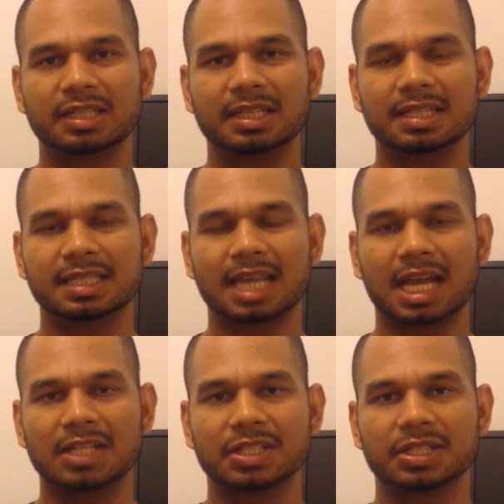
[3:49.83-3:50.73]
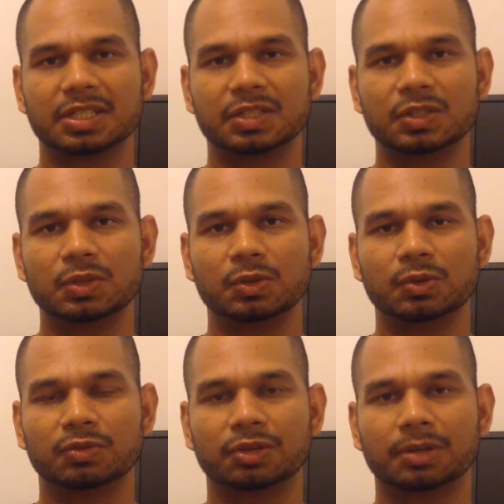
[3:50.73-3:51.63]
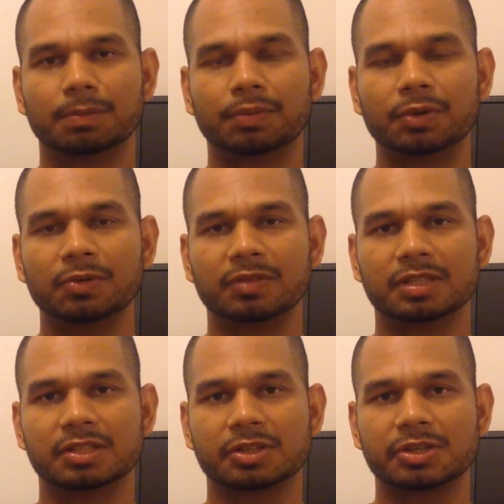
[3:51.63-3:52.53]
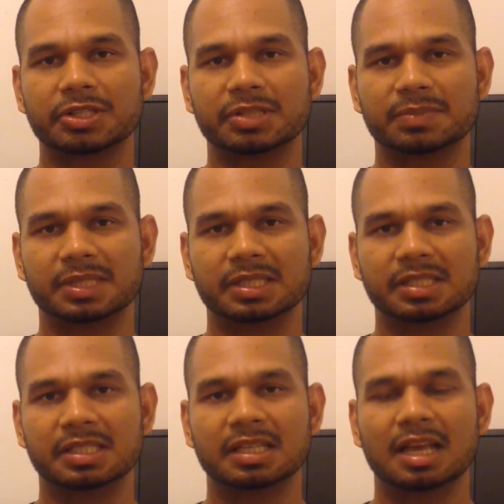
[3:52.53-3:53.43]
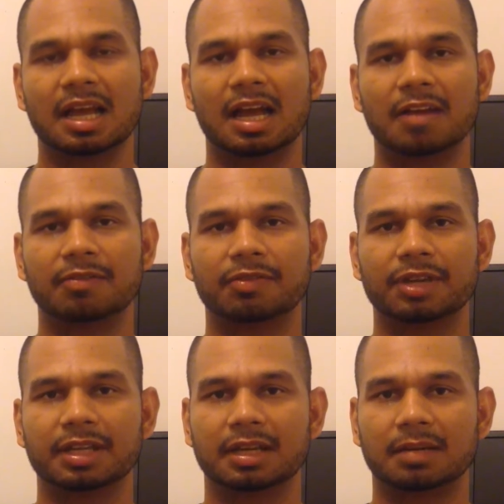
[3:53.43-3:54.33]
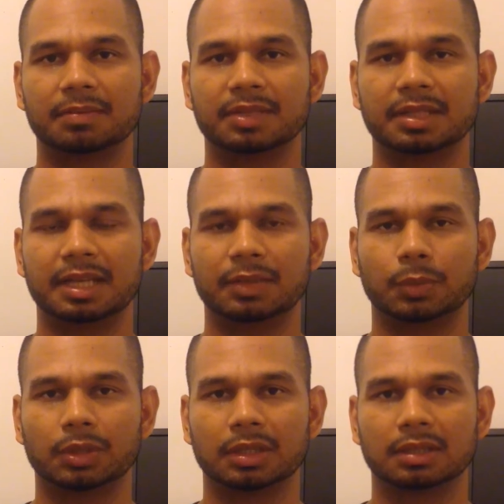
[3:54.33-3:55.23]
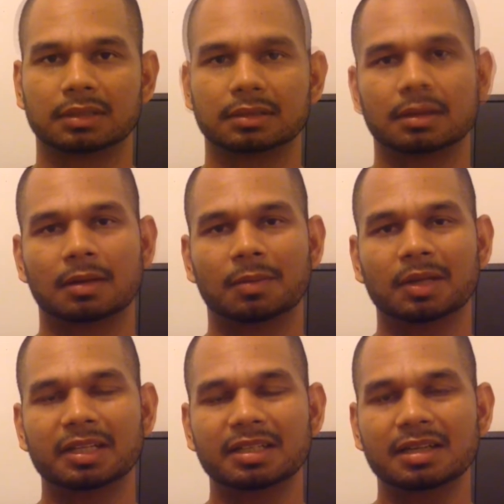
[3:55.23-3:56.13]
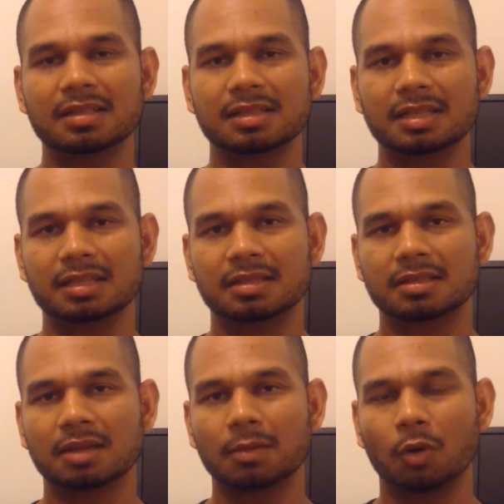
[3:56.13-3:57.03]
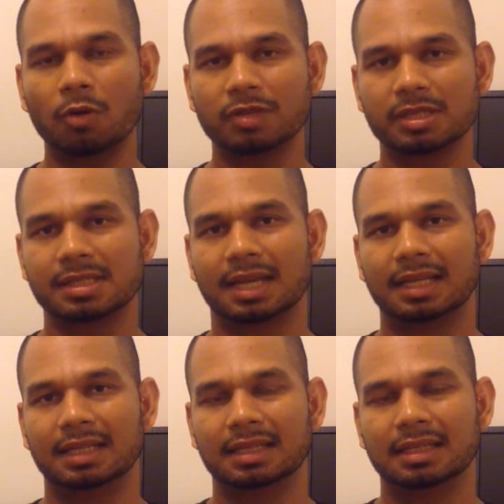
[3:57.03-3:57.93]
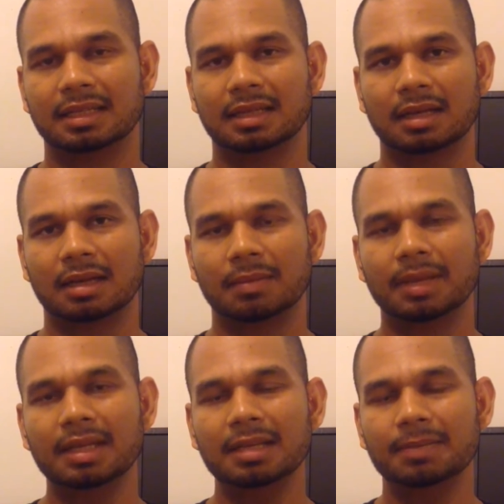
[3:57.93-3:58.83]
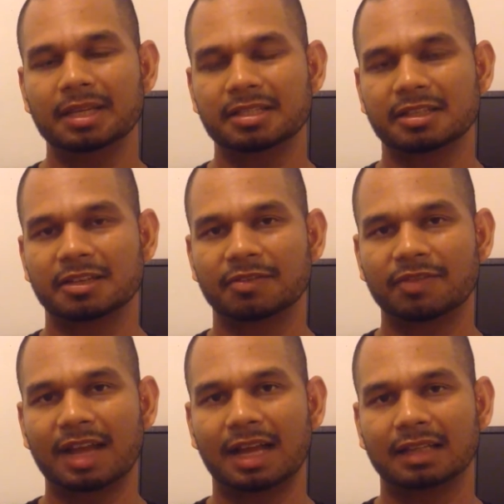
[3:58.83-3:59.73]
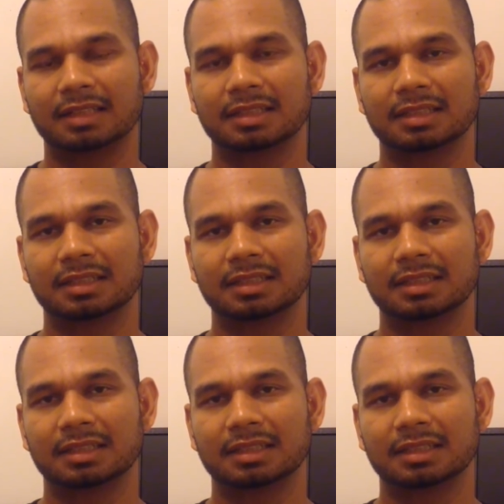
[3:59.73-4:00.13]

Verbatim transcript: DNS caching is used for improving search speeds and freeing up the network. But it does need some oversight, mainly based on the fact